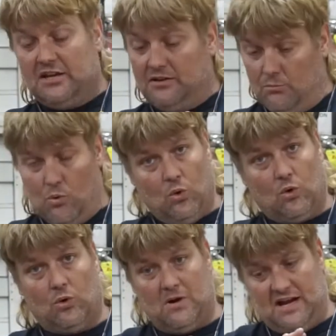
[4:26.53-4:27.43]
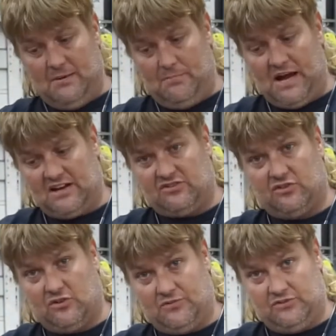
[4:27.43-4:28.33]
the more my impact
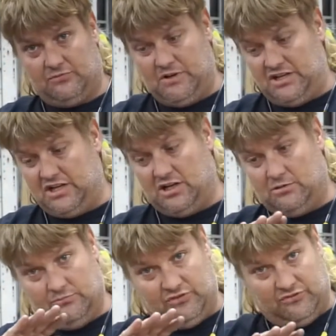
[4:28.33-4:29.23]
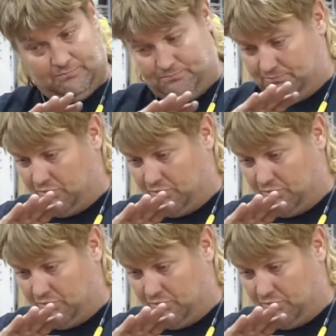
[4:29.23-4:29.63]
surface becomes